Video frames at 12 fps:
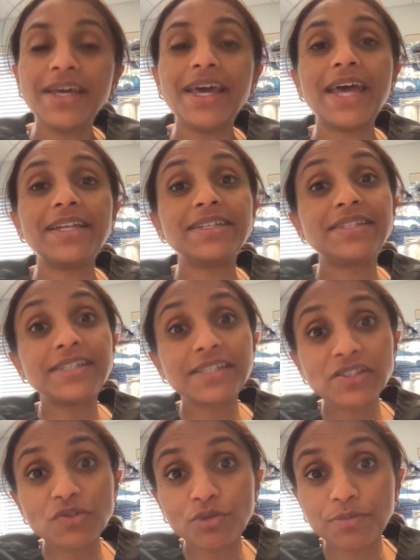And a
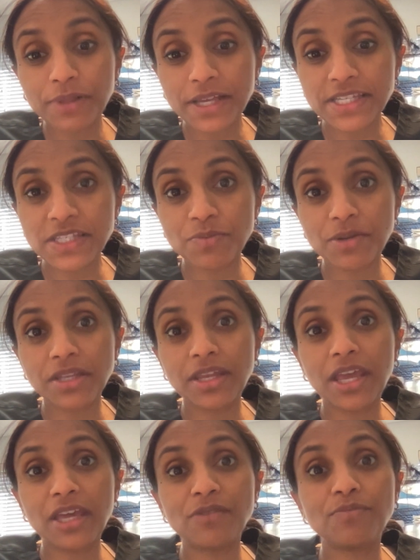disc replacement
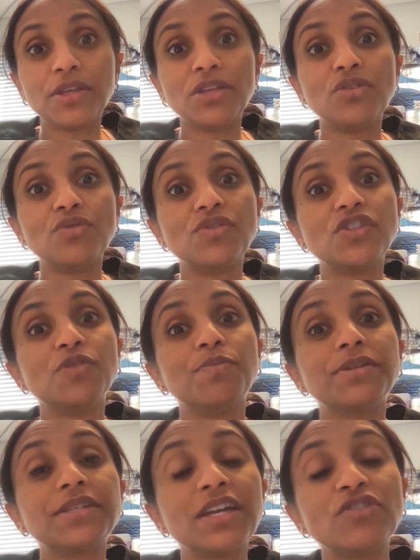can be used to
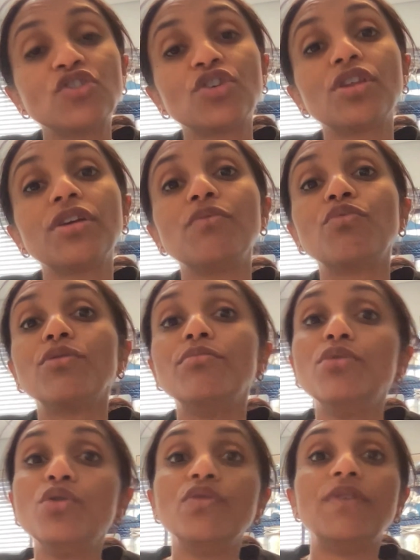potentially
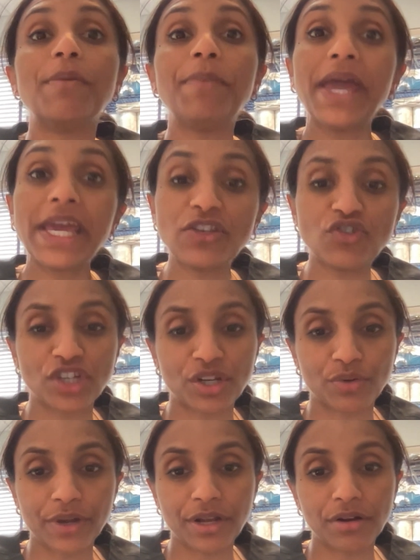remove a pain
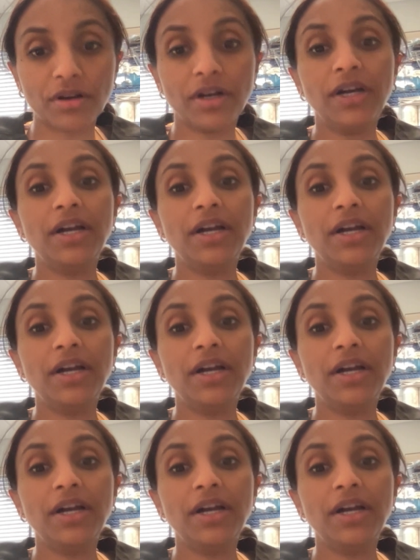generator